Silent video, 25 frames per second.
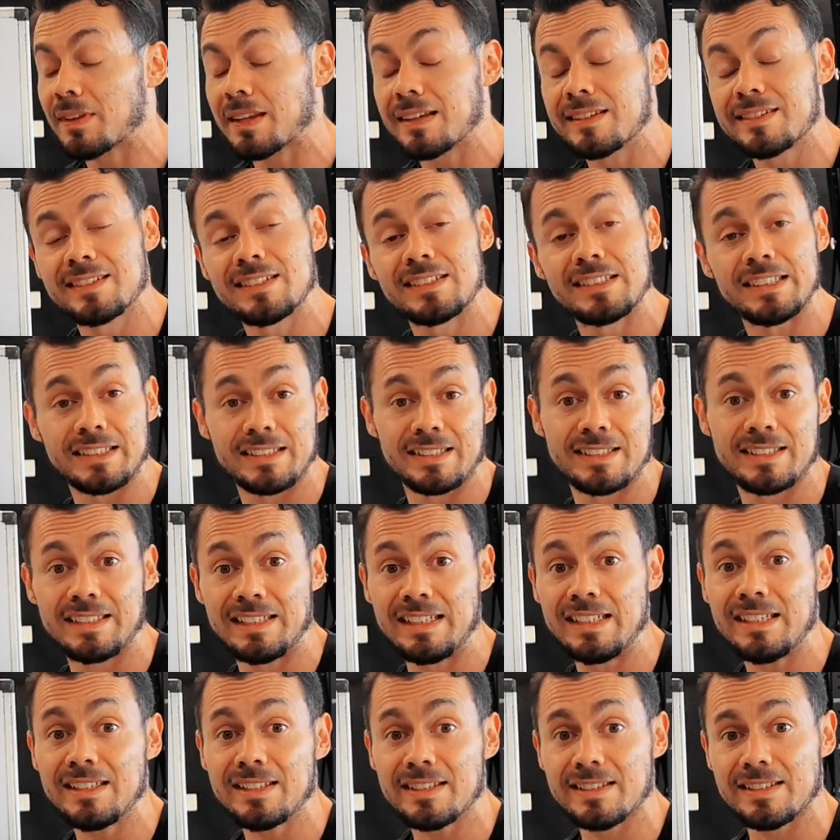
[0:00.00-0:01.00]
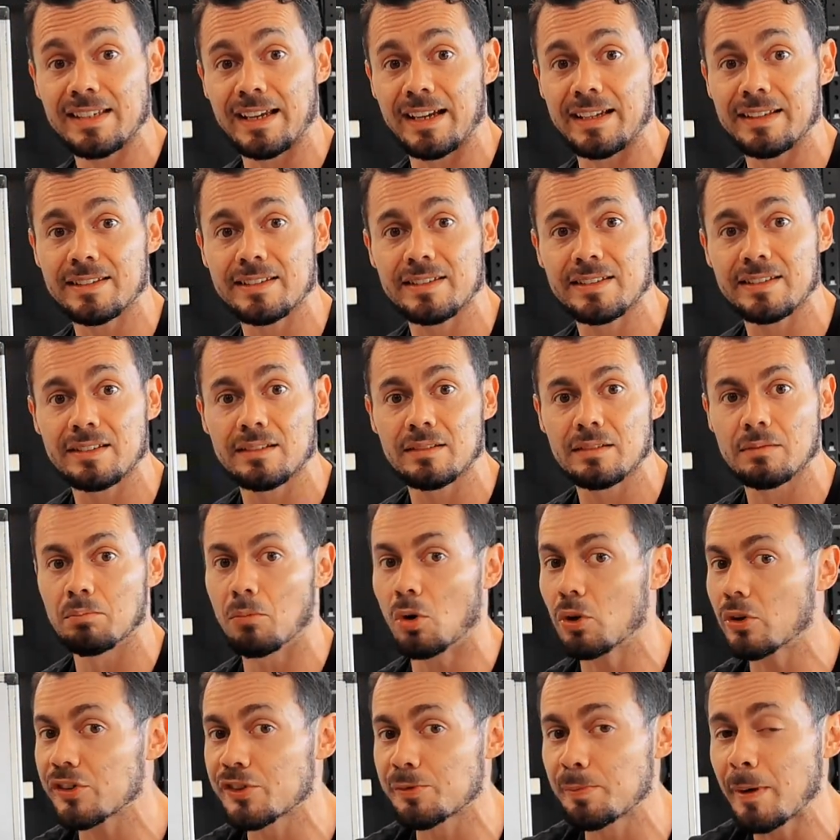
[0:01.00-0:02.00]
16 sets,
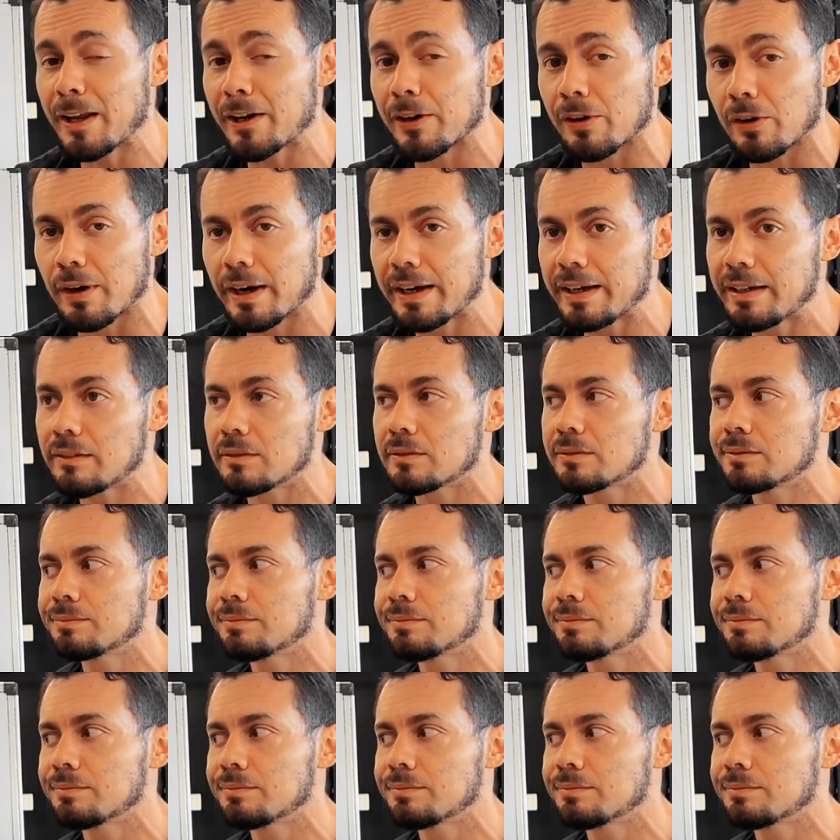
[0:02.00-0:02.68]
more is better, right?